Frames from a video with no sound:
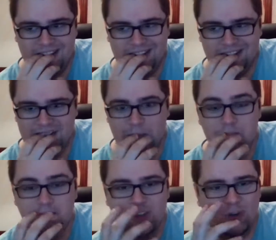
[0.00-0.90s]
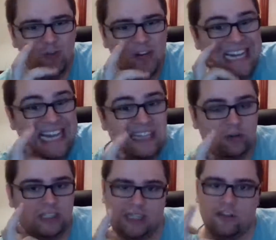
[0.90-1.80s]
uh, mm, you need
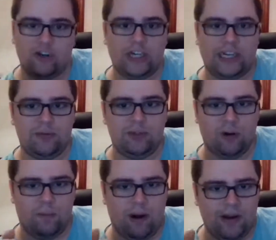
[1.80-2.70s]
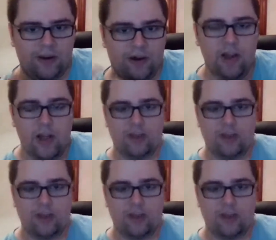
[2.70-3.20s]
to synergize with your partner.